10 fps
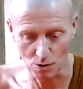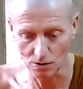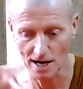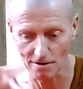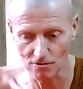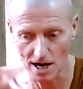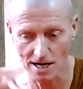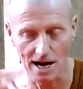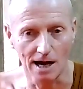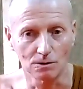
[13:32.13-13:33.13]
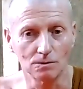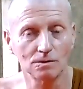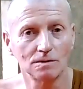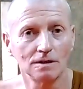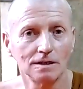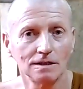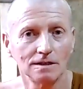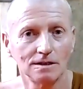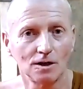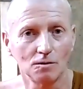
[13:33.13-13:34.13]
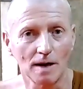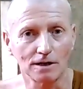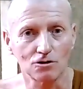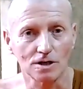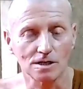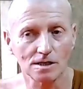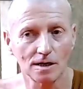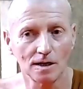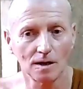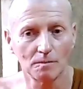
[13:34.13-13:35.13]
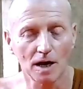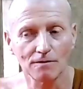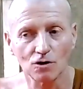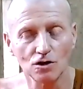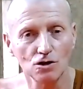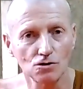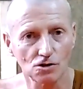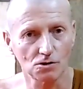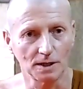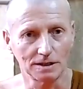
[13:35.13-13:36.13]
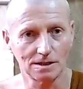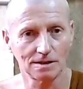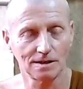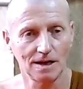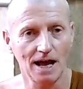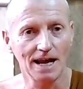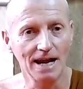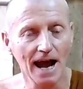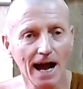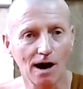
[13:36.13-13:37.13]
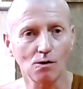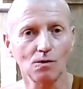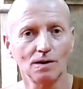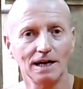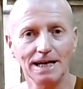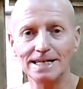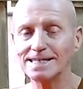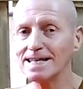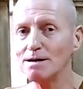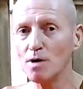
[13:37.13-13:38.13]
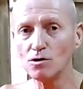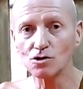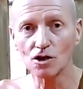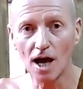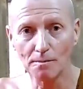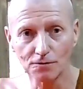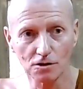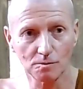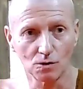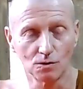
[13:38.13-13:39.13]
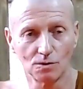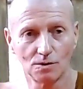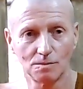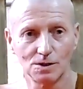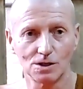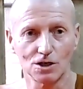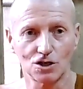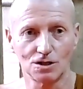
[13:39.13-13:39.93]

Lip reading: No mattress. But I've got used to it. And now it is the most comfortable position to sit and do nothing.